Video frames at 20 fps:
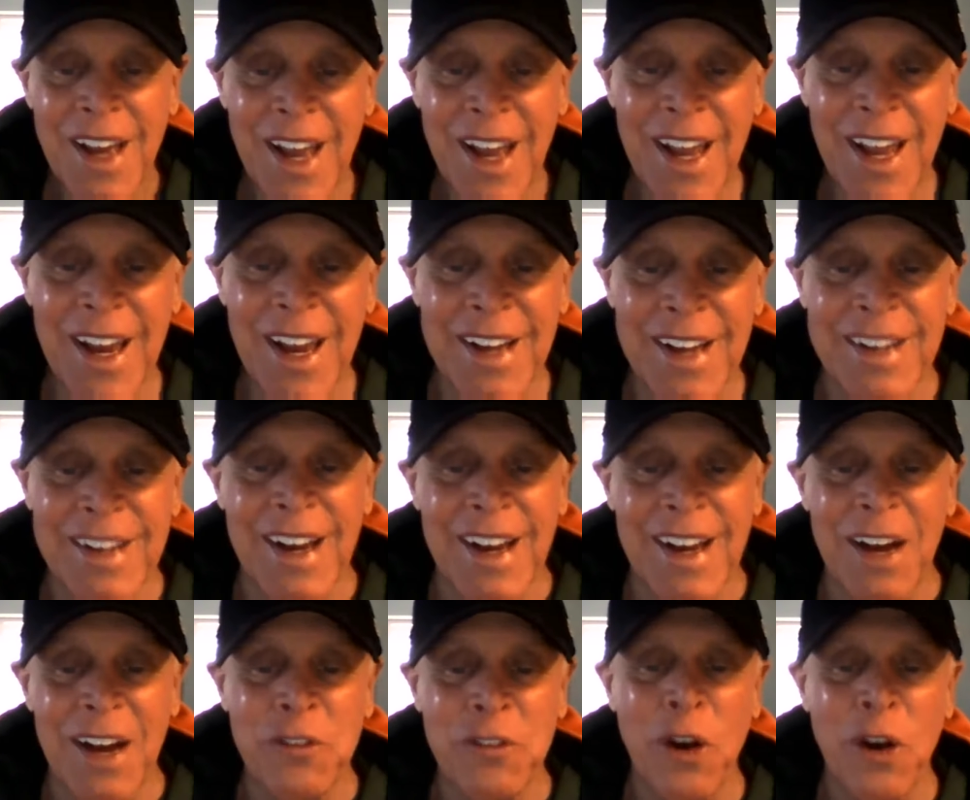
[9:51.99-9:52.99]
And
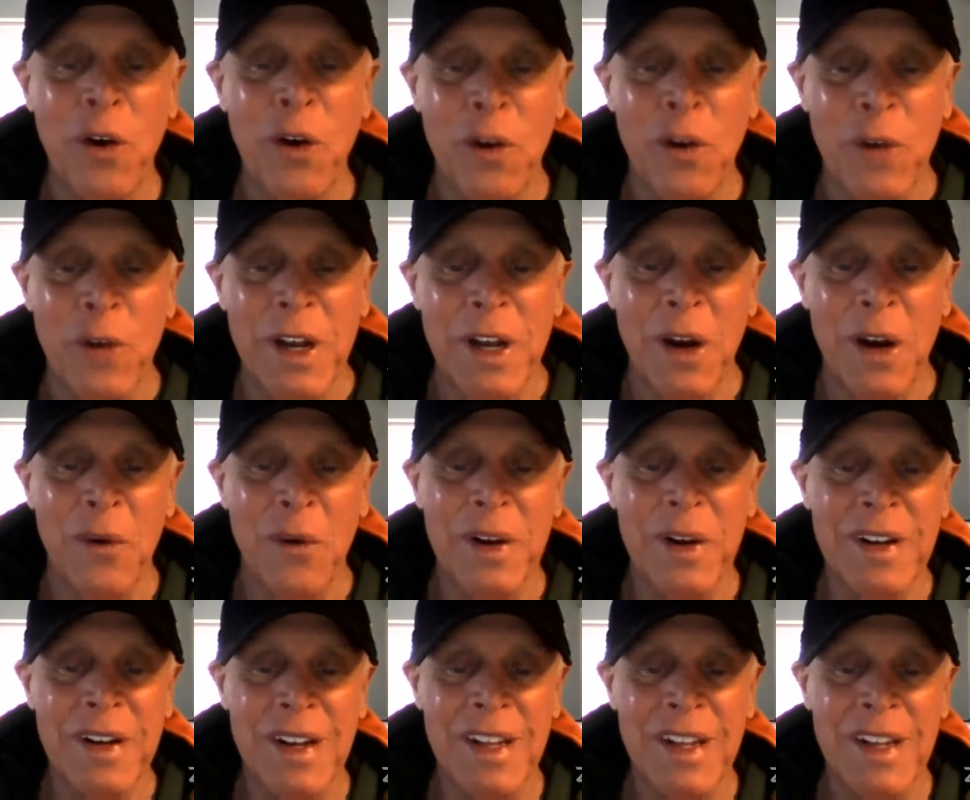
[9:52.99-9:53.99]
Joe Garrido
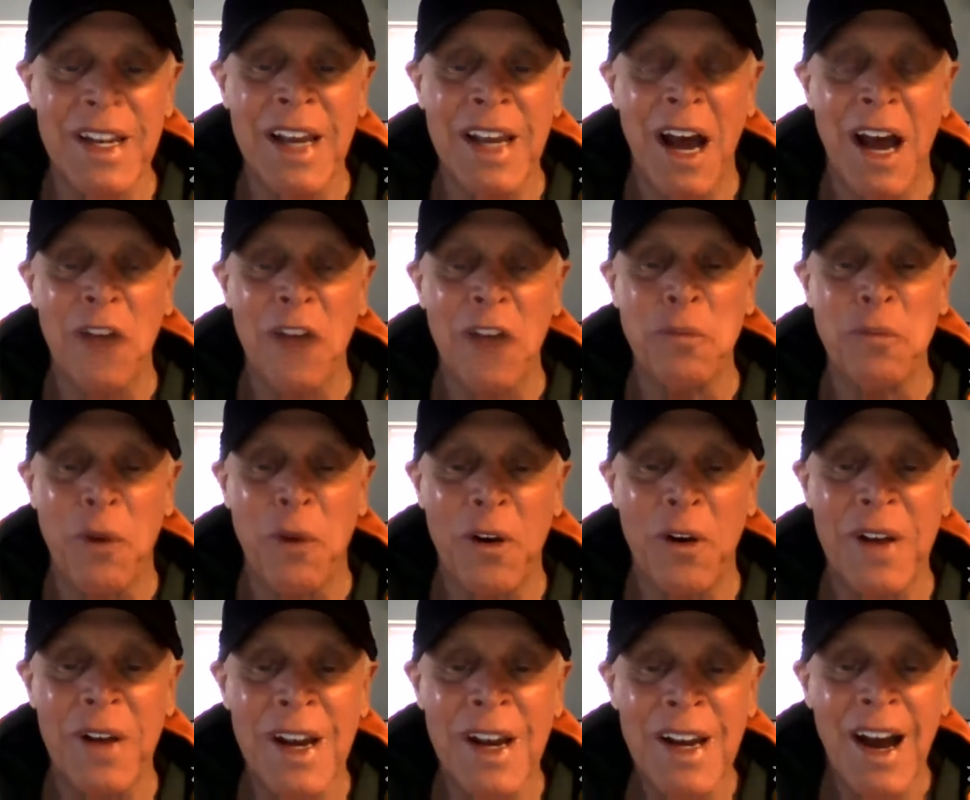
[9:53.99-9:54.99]
and Lenny
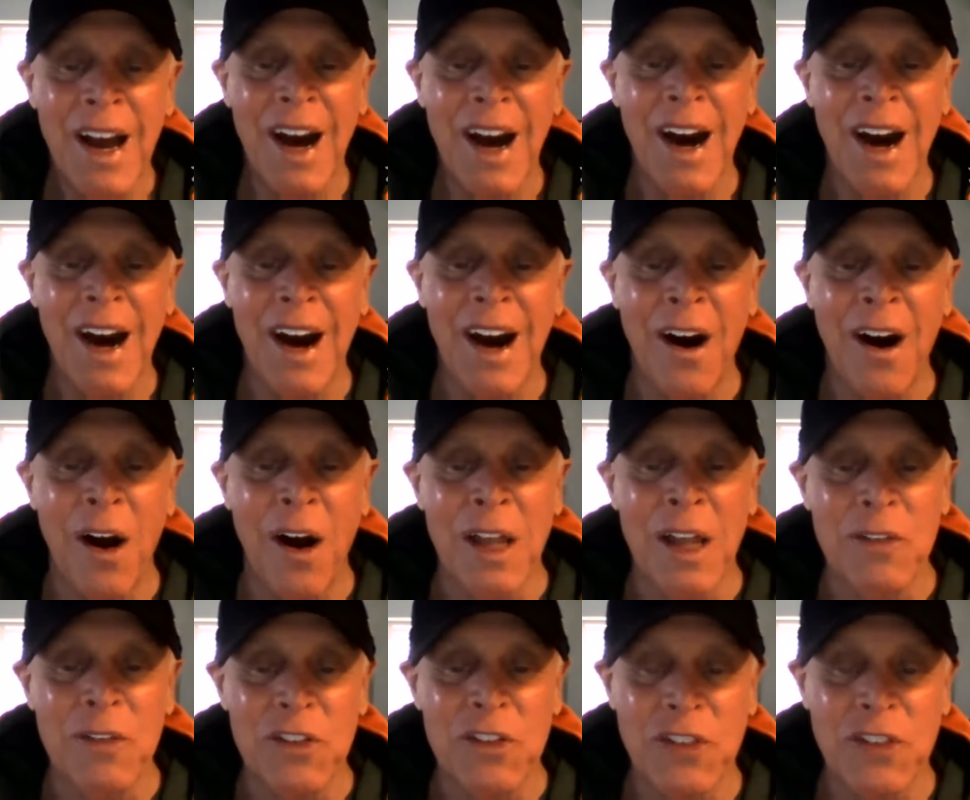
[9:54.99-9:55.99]
Cosberg, all
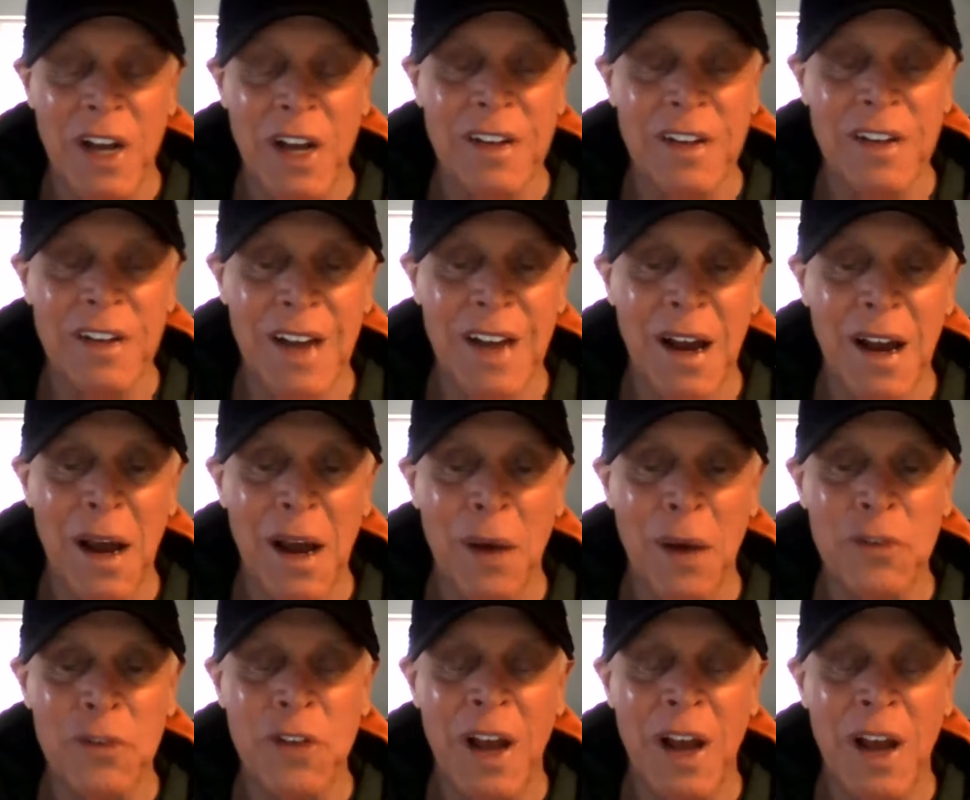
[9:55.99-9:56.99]
of a sudden, I
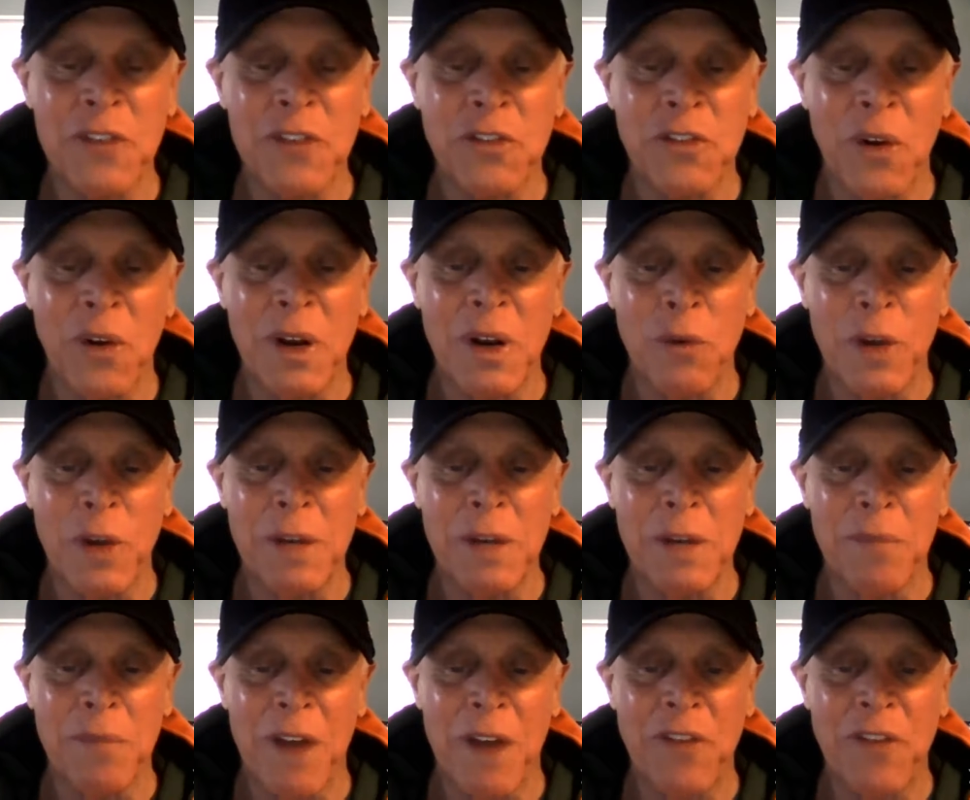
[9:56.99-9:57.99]
started
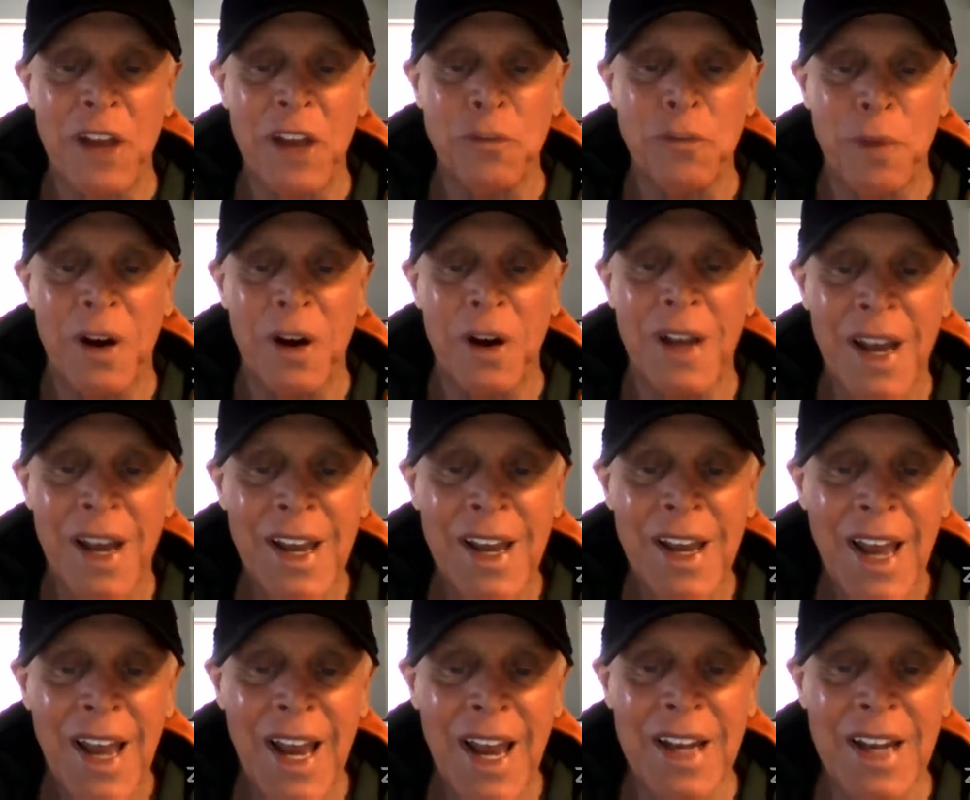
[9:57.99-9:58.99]
reading my Facebook,
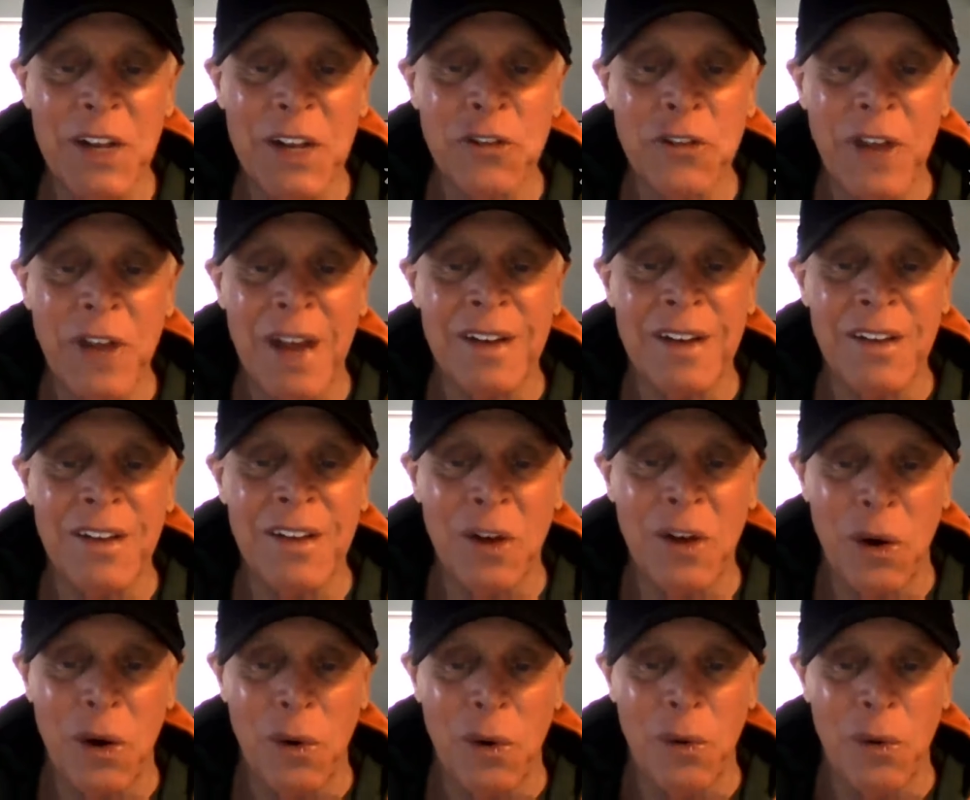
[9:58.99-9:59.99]
and it said, you
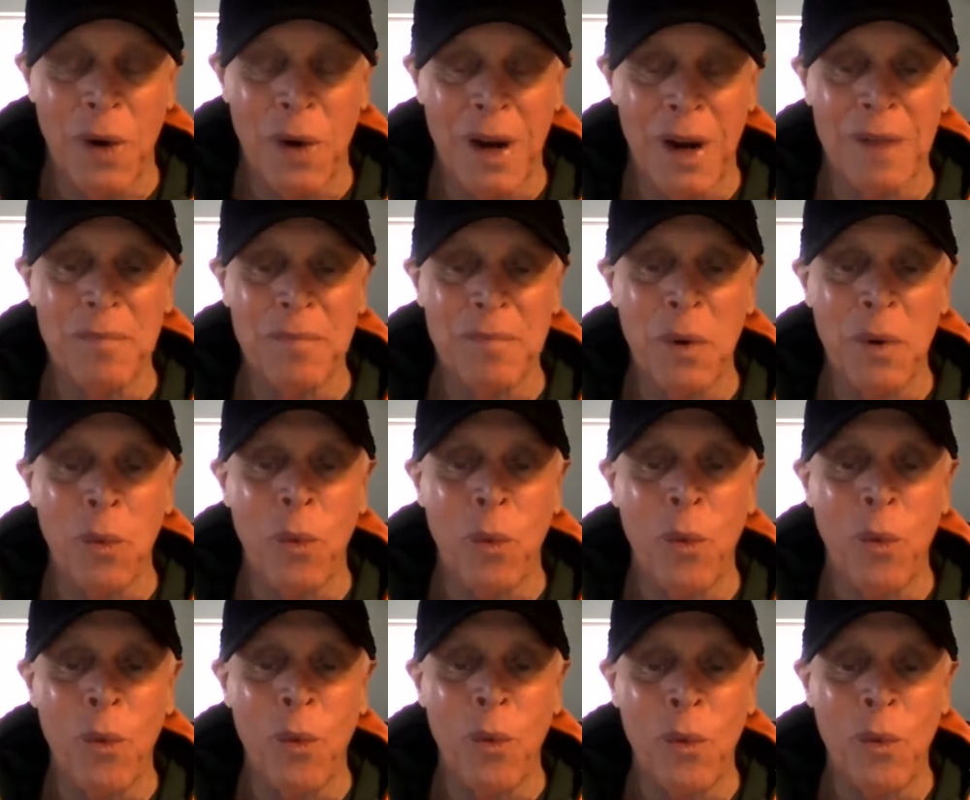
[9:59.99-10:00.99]
know,
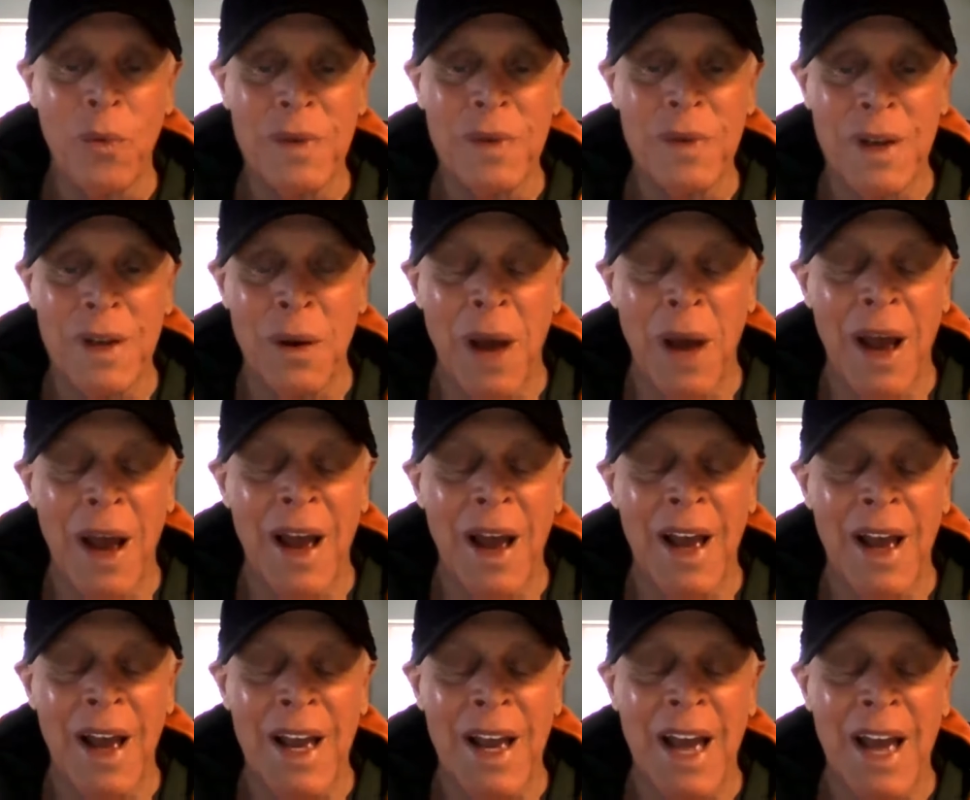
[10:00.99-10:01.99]

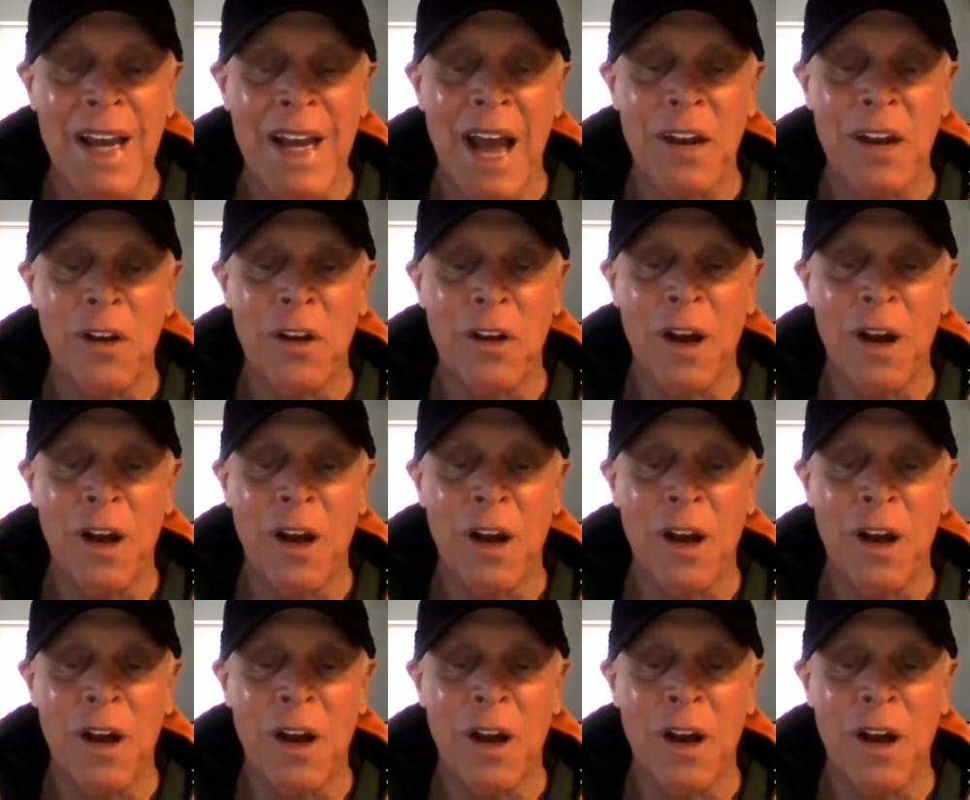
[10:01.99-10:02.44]
I got